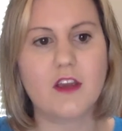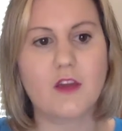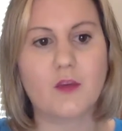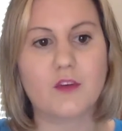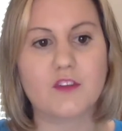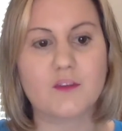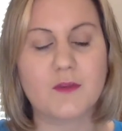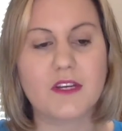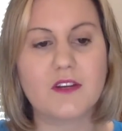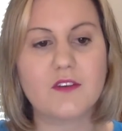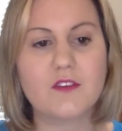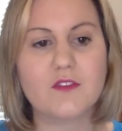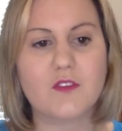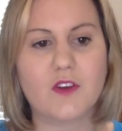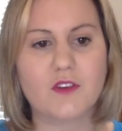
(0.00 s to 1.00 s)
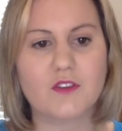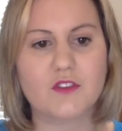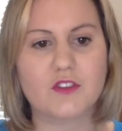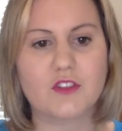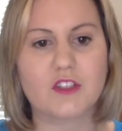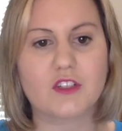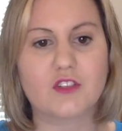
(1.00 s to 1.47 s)
where speakers
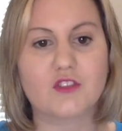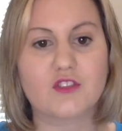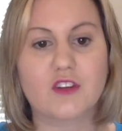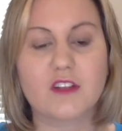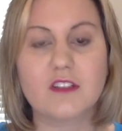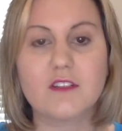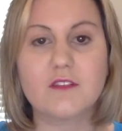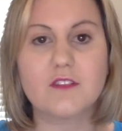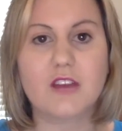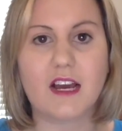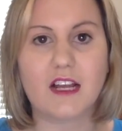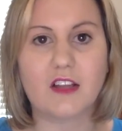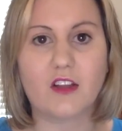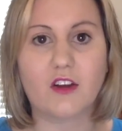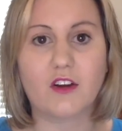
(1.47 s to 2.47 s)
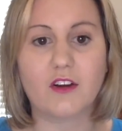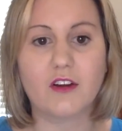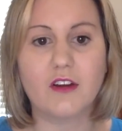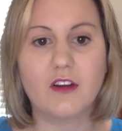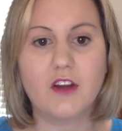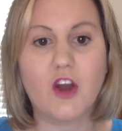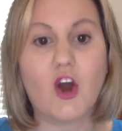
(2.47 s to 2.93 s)
fostered constructive dialogue
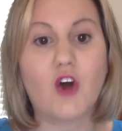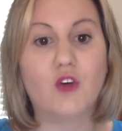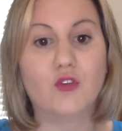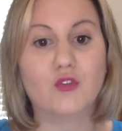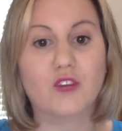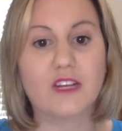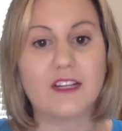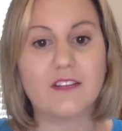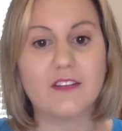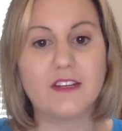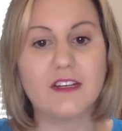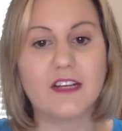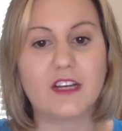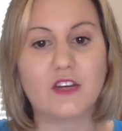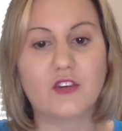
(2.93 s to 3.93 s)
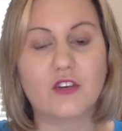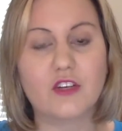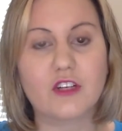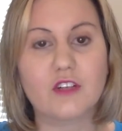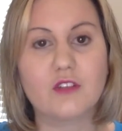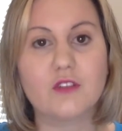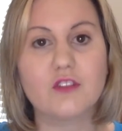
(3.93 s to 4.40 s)
on relevant and
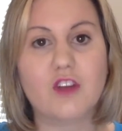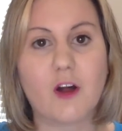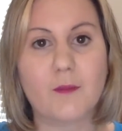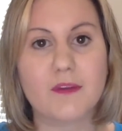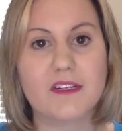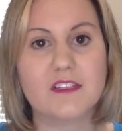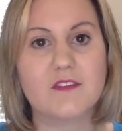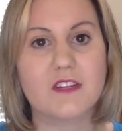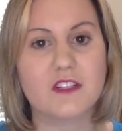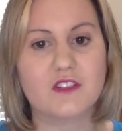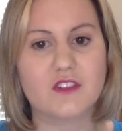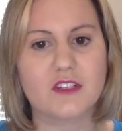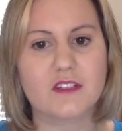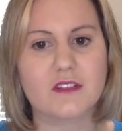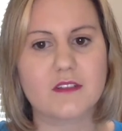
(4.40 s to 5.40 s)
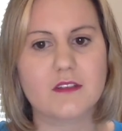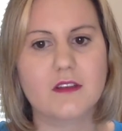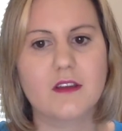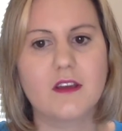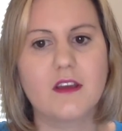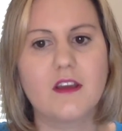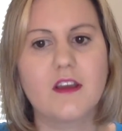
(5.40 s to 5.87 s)
critical topics of interest,
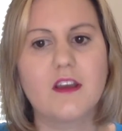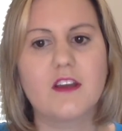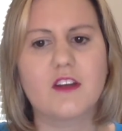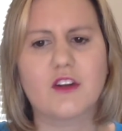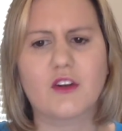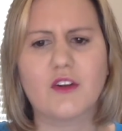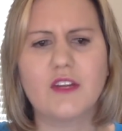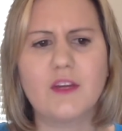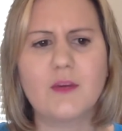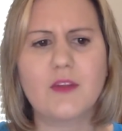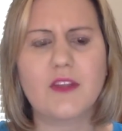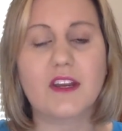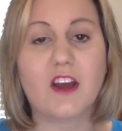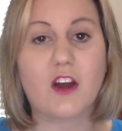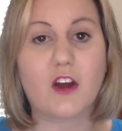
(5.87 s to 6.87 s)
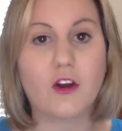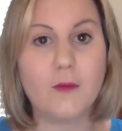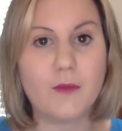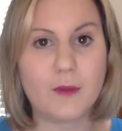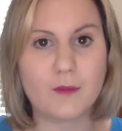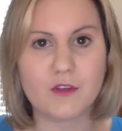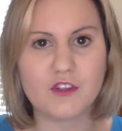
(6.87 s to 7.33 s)
not only within our
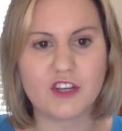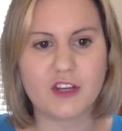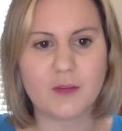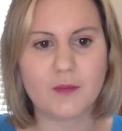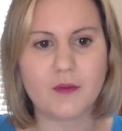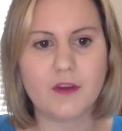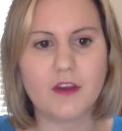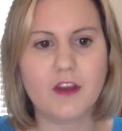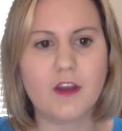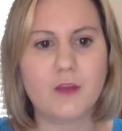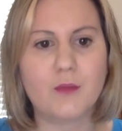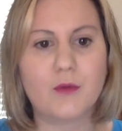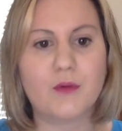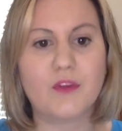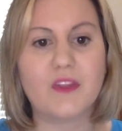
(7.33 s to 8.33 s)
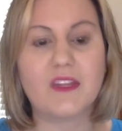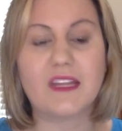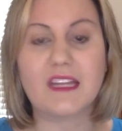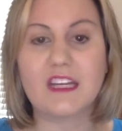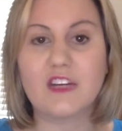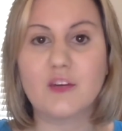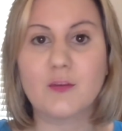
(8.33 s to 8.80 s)
membership, but within the
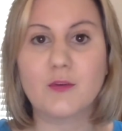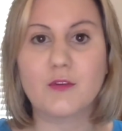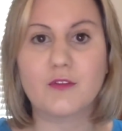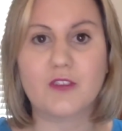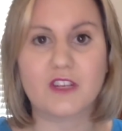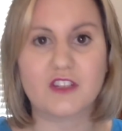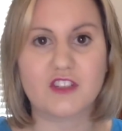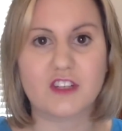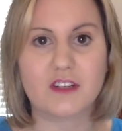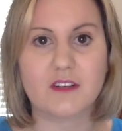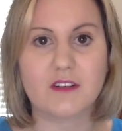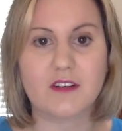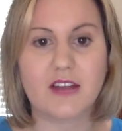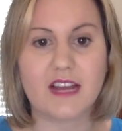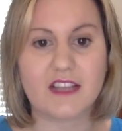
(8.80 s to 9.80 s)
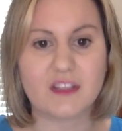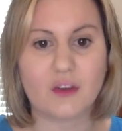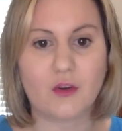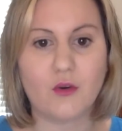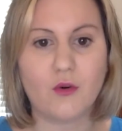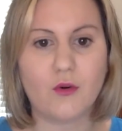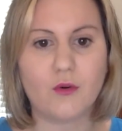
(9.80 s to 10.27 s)
legal profession as a
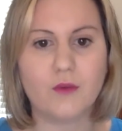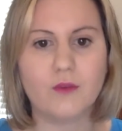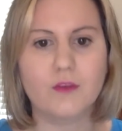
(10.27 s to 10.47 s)
whole.